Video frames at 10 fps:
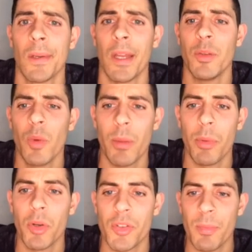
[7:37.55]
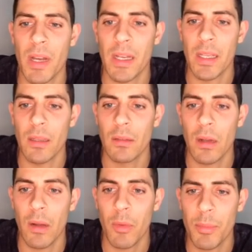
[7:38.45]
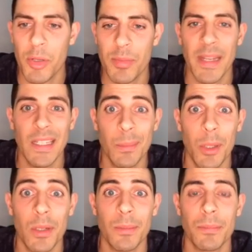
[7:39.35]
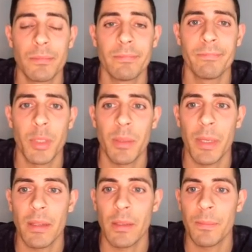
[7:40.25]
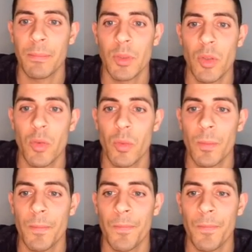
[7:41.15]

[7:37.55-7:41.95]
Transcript: I do want to push my, e pawn pretty badly. So,